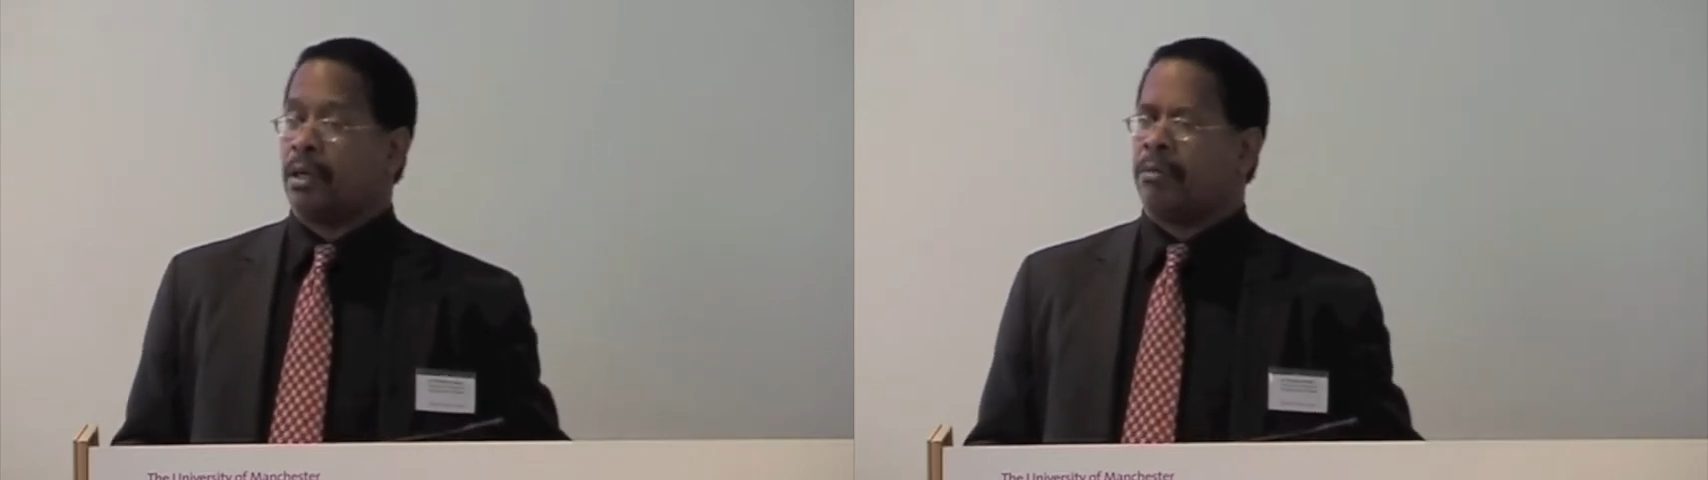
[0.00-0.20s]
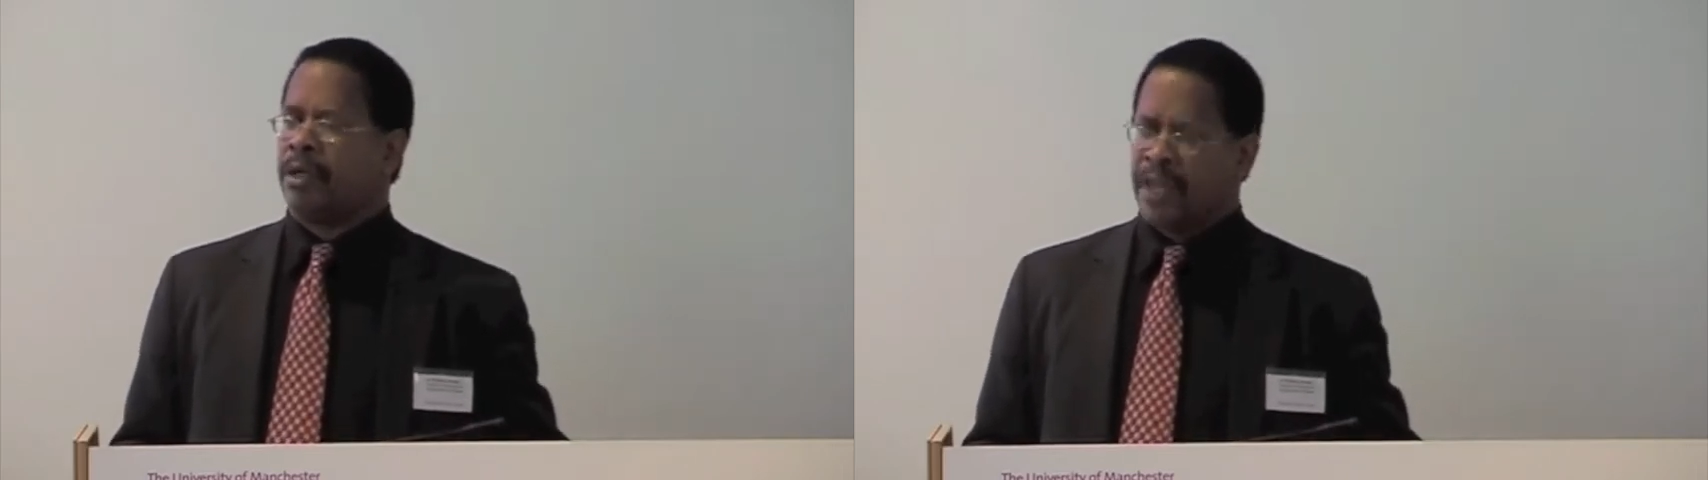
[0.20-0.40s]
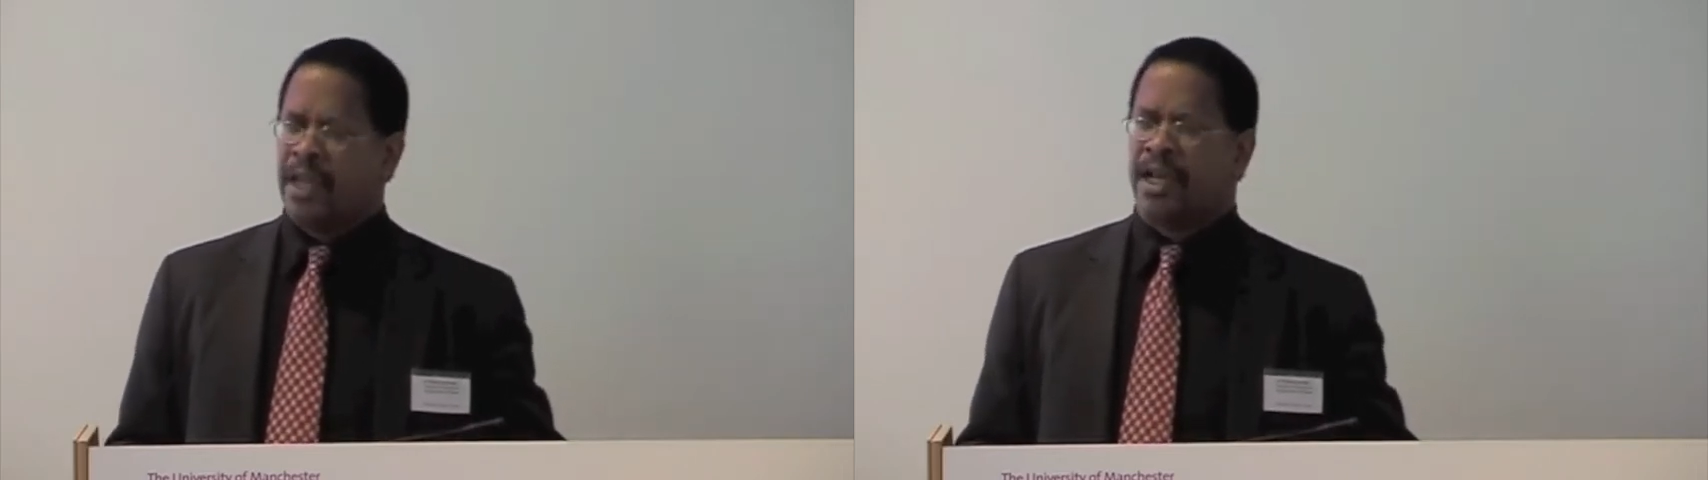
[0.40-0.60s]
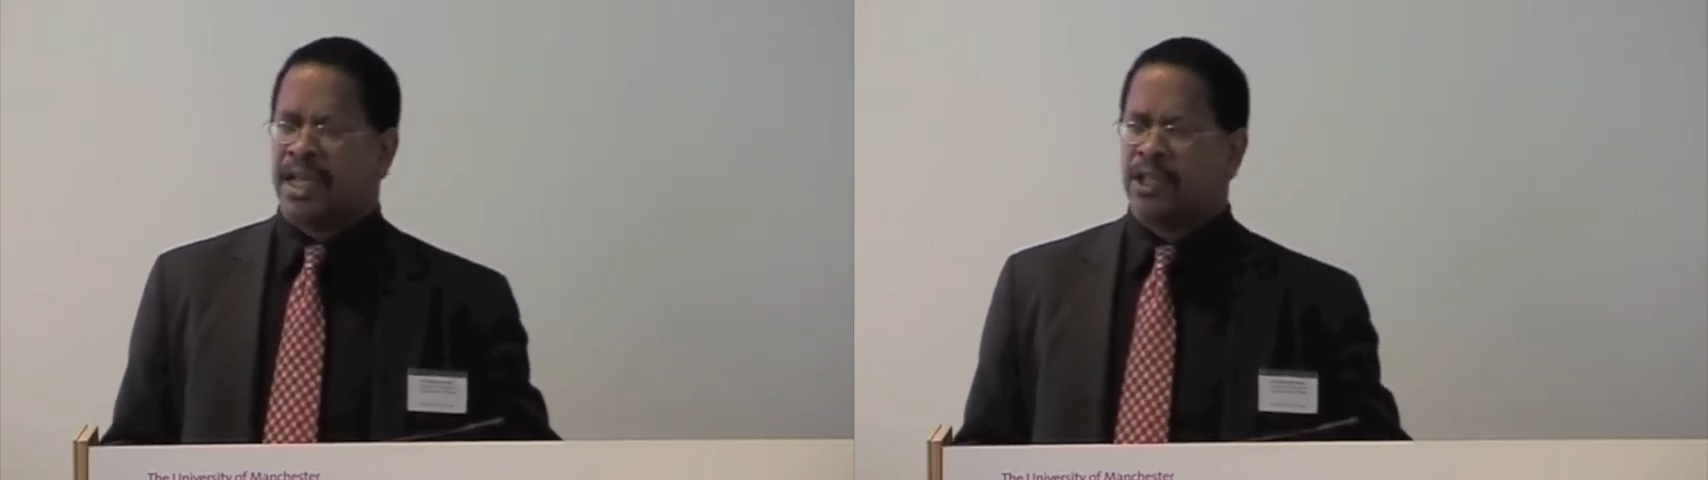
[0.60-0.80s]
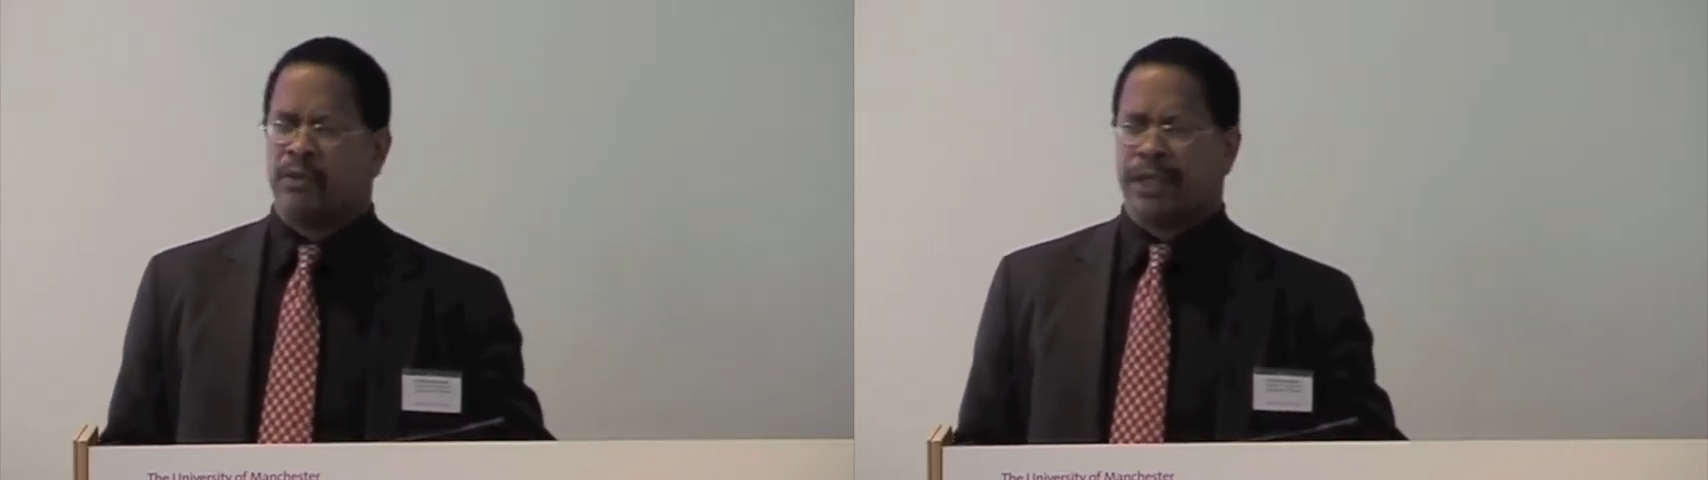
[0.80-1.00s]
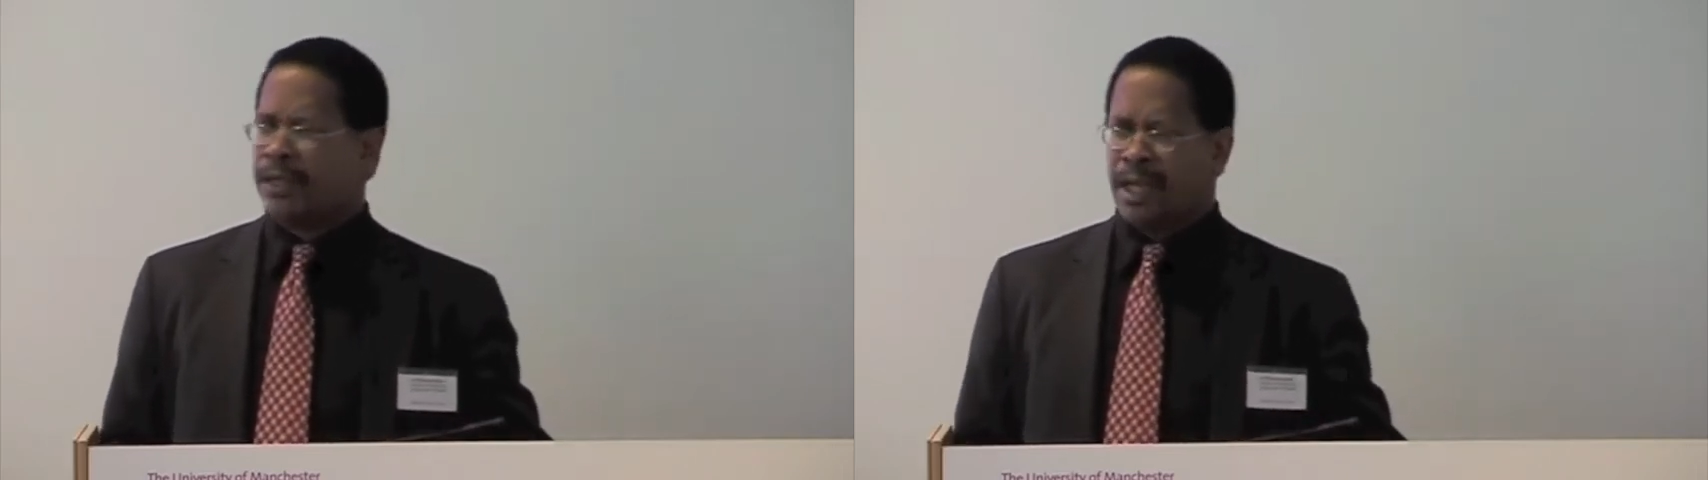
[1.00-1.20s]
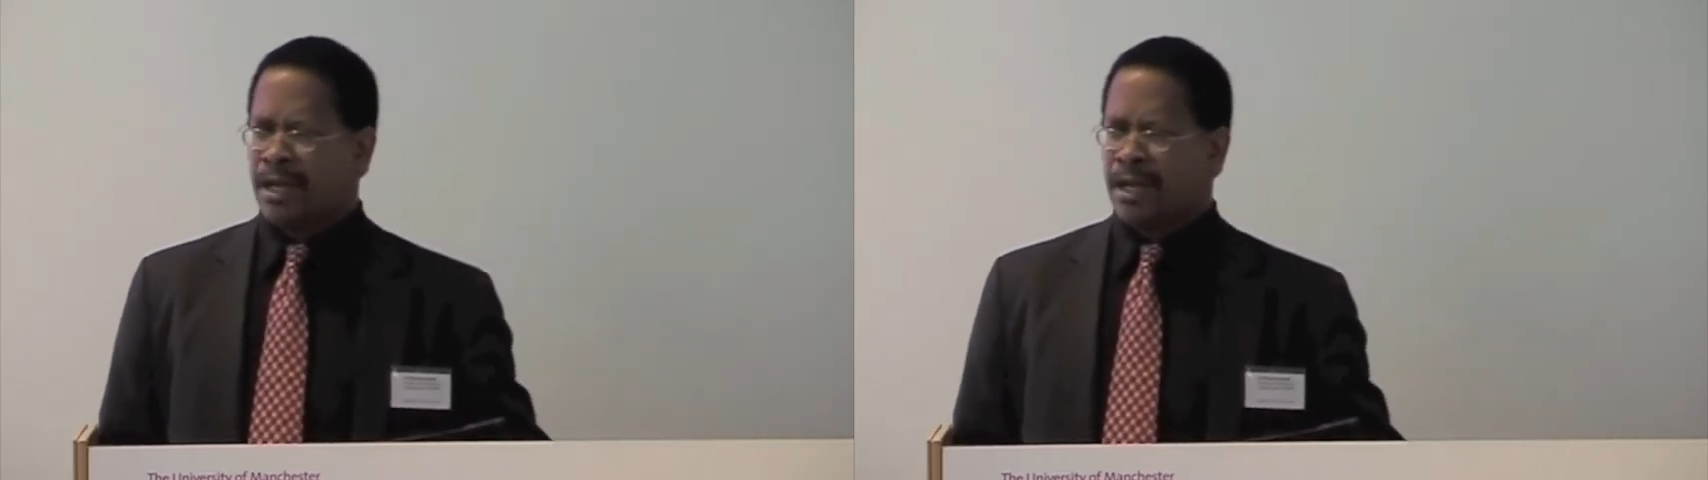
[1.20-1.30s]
But they are Inuit. They